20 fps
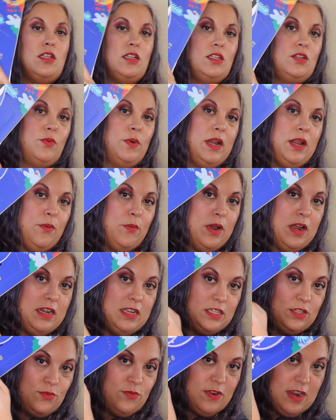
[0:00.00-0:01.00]
21
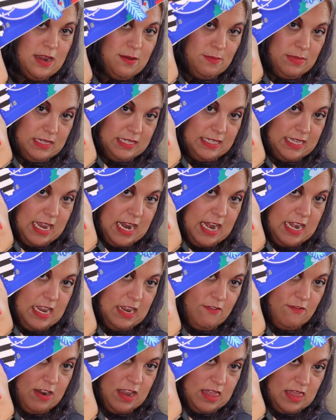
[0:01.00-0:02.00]
is right beside
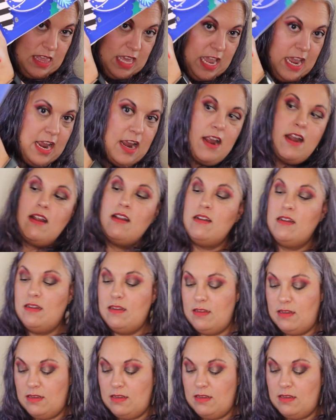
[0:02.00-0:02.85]
it, right there.